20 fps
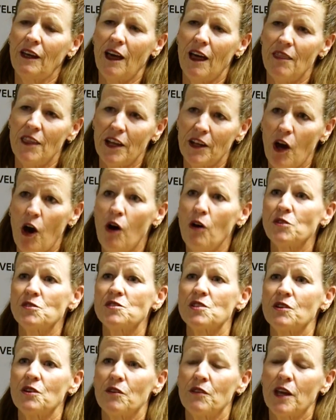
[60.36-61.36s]
And then
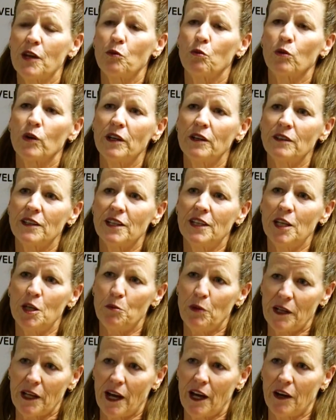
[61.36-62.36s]
also they really
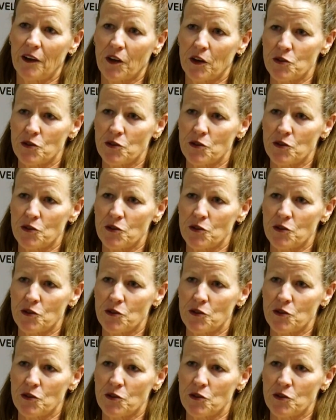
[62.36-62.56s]
keep an eye on